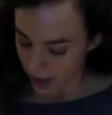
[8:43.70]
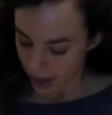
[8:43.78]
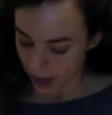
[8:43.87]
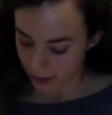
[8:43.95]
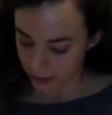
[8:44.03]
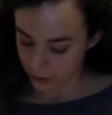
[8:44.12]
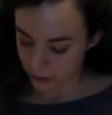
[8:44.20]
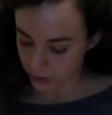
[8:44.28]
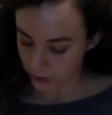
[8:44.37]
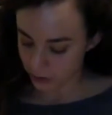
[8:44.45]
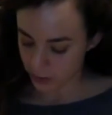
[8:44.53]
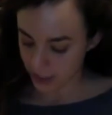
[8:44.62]
After
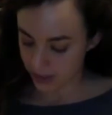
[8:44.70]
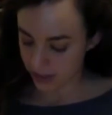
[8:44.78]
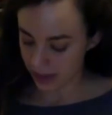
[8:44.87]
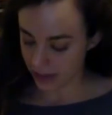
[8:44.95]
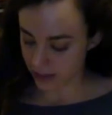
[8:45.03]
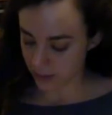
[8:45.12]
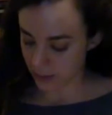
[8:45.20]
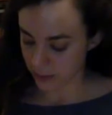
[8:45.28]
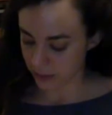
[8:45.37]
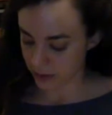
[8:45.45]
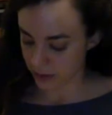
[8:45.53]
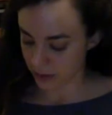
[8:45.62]
30 minutes, the
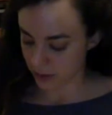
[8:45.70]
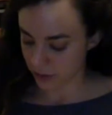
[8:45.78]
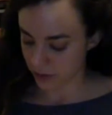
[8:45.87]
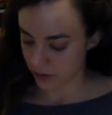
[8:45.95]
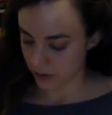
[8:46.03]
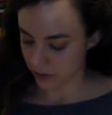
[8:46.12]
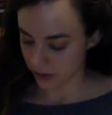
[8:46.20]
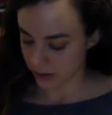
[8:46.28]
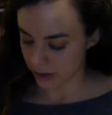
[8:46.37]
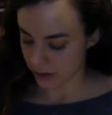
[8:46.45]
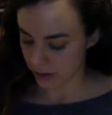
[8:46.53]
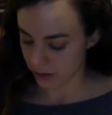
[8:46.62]
experimenter comes to your
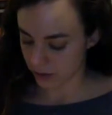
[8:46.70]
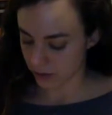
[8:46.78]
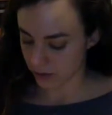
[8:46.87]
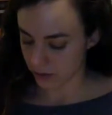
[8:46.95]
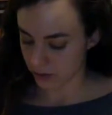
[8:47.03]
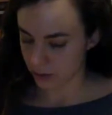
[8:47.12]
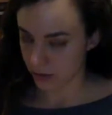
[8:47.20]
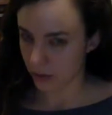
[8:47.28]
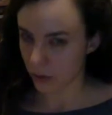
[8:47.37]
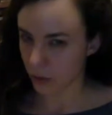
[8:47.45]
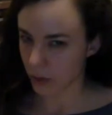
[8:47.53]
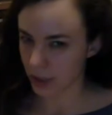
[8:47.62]
rescue.
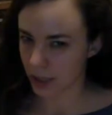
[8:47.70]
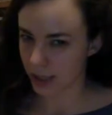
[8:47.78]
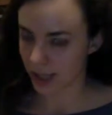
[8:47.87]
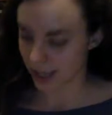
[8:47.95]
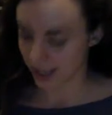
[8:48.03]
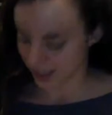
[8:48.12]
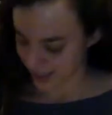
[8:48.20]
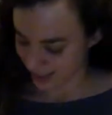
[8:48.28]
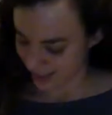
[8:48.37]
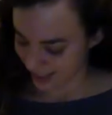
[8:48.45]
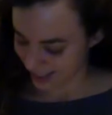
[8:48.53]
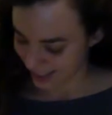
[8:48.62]
Or does he?
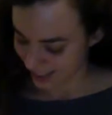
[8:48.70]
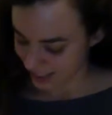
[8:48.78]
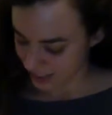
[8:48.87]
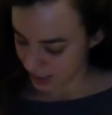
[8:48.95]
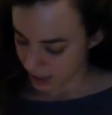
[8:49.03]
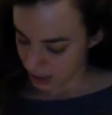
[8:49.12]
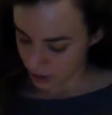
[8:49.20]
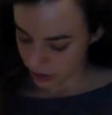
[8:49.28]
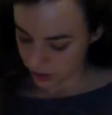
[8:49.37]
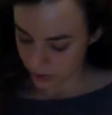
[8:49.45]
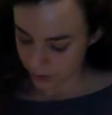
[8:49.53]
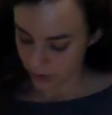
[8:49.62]

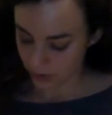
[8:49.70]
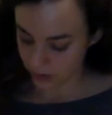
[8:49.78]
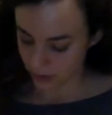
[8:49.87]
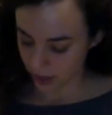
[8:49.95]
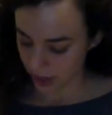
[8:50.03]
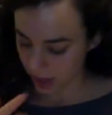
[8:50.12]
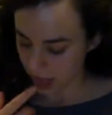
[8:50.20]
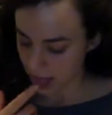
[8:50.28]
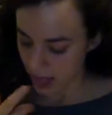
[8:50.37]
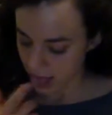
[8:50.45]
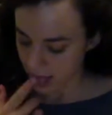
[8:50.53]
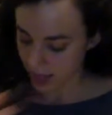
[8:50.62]
Just when you think
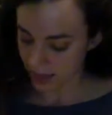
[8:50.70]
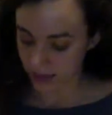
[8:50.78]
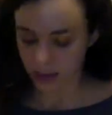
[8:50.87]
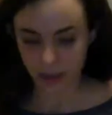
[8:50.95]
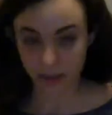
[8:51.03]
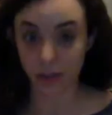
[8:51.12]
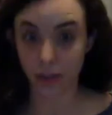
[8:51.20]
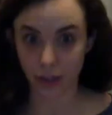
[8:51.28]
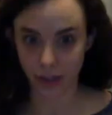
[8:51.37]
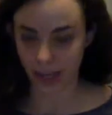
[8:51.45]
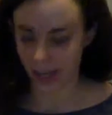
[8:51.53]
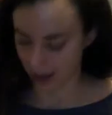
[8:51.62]
things are
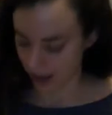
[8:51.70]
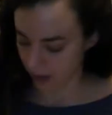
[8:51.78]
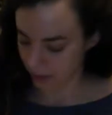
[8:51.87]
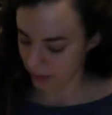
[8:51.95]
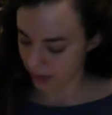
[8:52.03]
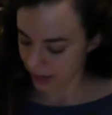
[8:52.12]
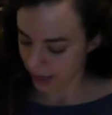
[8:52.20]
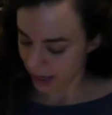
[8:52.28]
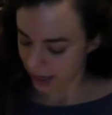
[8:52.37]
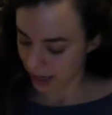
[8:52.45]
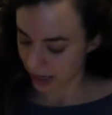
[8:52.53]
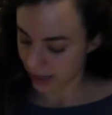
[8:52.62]
looking up,
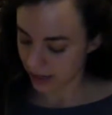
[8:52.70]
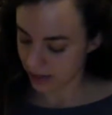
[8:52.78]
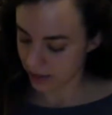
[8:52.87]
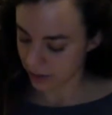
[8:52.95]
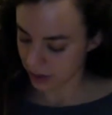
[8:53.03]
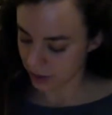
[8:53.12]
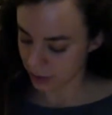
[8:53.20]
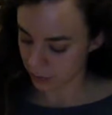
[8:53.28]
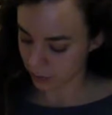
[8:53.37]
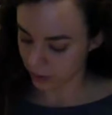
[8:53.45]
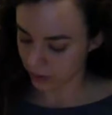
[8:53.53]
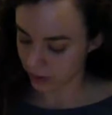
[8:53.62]
he hands you another
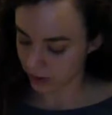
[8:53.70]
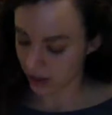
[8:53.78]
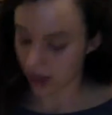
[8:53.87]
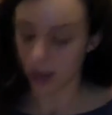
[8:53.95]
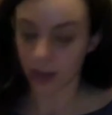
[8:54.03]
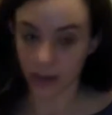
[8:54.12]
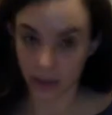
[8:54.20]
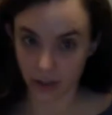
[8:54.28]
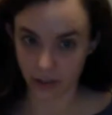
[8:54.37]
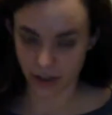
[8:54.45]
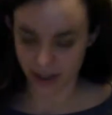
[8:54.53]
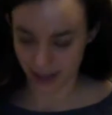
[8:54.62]
board, another
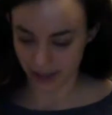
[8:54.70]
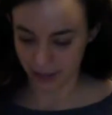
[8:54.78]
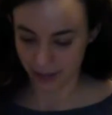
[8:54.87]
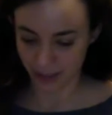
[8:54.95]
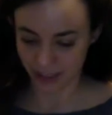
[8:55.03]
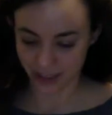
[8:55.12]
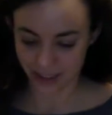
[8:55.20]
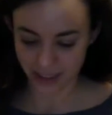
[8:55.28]
assignment.